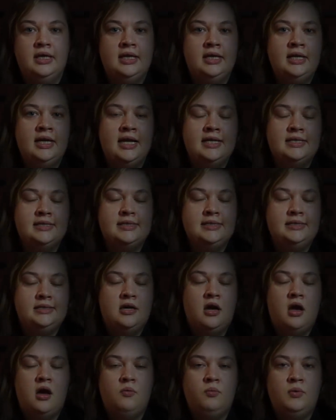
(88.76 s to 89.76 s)
Let's
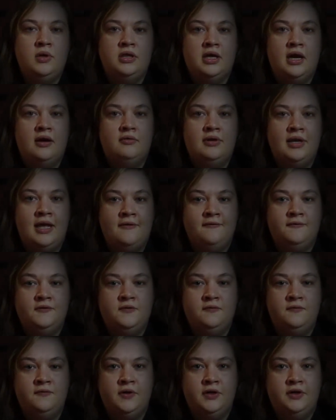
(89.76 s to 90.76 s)
start with our left
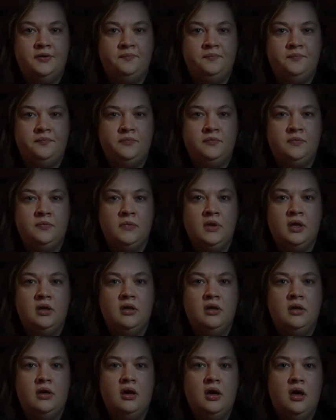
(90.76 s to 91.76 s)
foot.
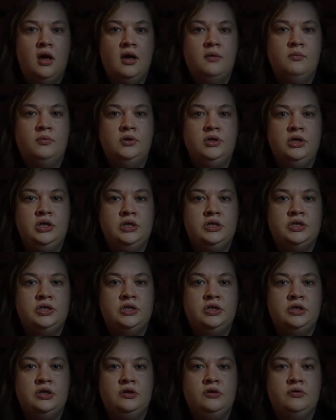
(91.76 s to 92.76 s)
I want you
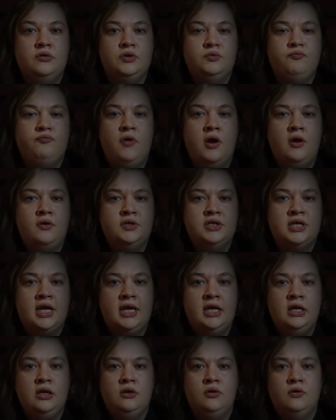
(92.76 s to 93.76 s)
to
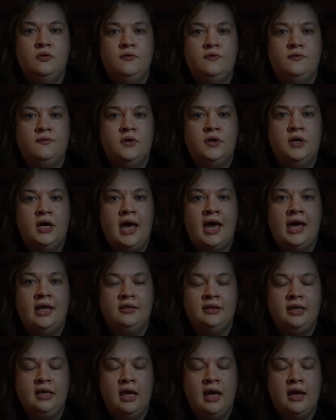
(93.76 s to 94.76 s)
rotate your foot
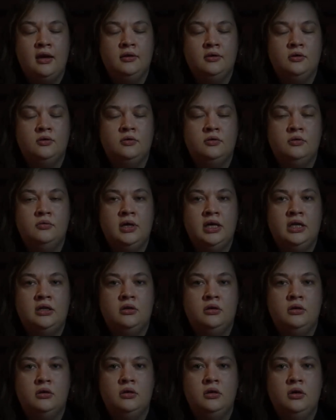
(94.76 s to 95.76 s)
at the ankle in a
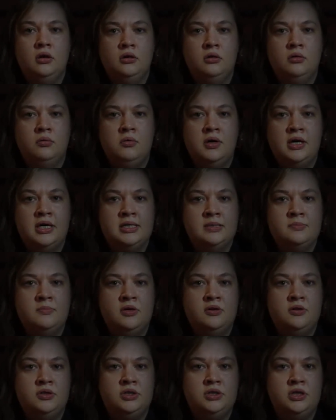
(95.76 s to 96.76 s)
clockwise
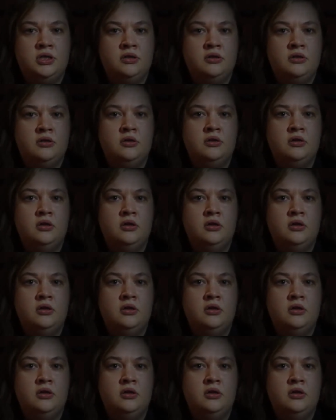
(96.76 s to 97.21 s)
motion